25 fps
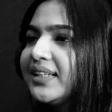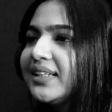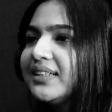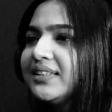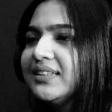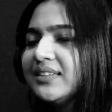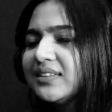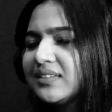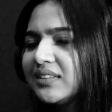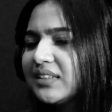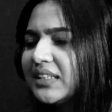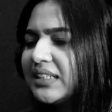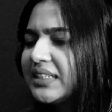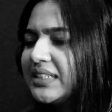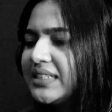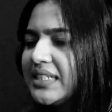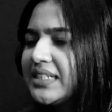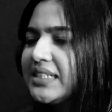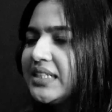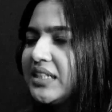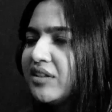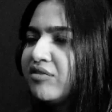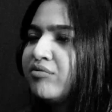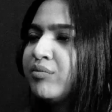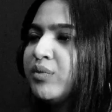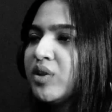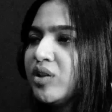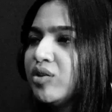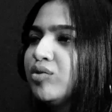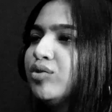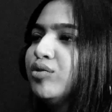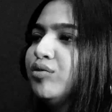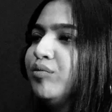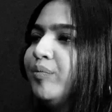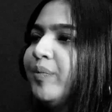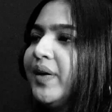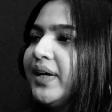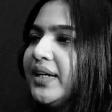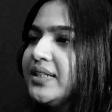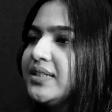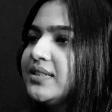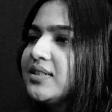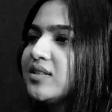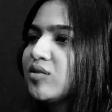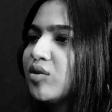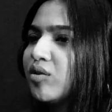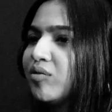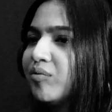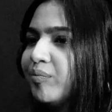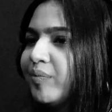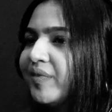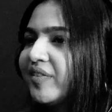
I think it did give me a good base or